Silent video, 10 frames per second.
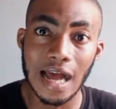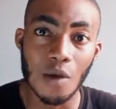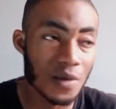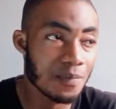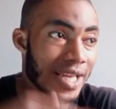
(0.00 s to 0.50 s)

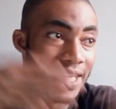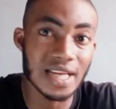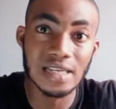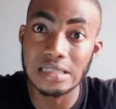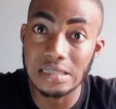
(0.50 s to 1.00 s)
I want to bake
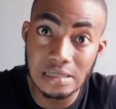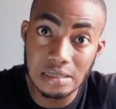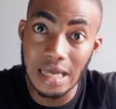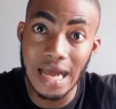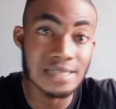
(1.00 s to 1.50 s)

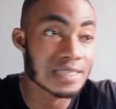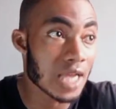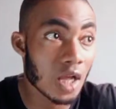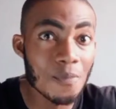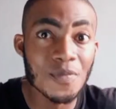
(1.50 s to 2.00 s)
cakes and
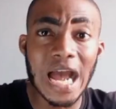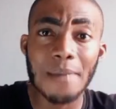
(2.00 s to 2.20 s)
sell.